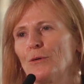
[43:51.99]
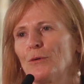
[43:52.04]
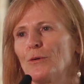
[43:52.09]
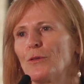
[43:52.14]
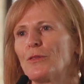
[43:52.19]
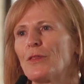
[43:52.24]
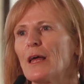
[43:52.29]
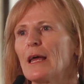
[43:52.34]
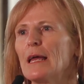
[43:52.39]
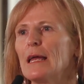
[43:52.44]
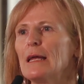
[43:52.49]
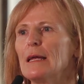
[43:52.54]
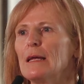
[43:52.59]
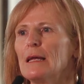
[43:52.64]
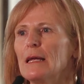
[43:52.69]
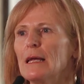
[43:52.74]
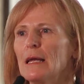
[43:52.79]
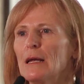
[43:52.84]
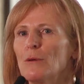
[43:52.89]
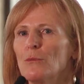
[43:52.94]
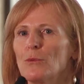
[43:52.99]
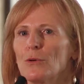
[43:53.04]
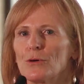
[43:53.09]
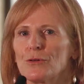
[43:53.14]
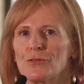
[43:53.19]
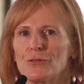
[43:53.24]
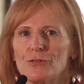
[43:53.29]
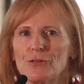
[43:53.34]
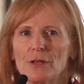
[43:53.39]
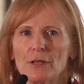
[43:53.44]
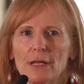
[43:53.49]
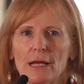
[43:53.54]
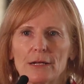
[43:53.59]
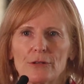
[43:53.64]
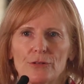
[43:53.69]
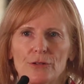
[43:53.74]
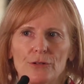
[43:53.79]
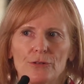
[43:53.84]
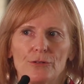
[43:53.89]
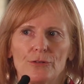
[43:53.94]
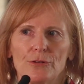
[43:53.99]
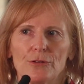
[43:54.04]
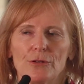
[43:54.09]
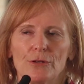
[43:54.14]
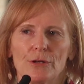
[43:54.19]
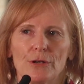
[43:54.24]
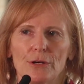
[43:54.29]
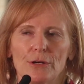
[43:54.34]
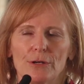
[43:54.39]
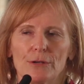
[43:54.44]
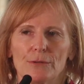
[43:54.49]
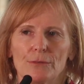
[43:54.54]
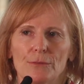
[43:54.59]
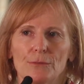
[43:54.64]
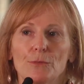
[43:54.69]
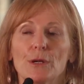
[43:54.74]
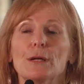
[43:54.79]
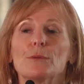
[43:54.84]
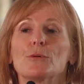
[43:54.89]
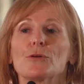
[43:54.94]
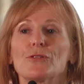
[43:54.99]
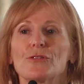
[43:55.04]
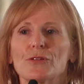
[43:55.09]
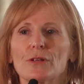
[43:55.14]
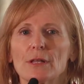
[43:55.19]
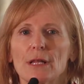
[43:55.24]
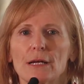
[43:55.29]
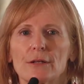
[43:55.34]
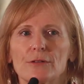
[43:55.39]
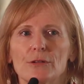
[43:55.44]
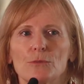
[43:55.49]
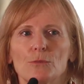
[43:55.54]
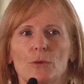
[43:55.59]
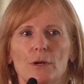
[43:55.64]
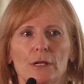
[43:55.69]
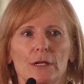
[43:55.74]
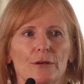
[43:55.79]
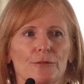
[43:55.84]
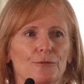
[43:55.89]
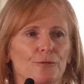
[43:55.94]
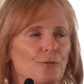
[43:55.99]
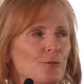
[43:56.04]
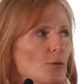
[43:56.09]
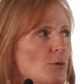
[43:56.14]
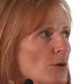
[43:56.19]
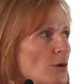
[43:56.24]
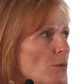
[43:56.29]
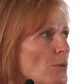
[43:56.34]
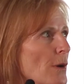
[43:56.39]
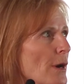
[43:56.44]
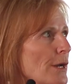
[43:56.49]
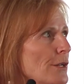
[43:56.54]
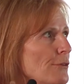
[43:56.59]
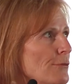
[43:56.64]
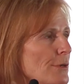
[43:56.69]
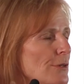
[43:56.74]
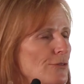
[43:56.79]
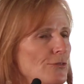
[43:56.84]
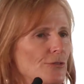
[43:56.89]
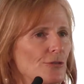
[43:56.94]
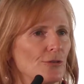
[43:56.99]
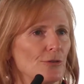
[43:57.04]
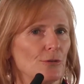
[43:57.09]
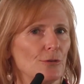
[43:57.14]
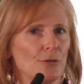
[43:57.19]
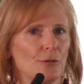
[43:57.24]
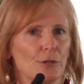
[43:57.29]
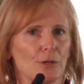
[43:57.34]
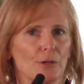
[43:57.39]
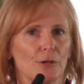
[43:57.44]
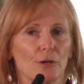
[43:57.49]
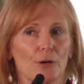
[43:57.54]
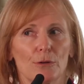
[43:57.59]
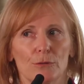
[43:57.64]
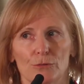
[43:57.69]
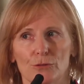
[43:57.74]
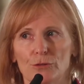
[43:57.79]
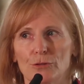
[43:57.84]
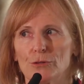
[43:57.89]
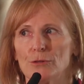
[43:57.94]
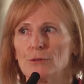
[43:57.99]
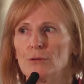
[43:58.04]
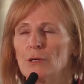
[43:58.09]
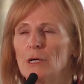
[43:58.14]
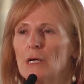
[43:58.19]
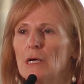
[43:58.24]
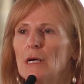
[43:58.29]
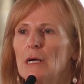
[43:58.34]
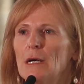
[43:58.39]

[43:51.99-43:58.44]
They were selected, we were selected one of 4 wineries to go to.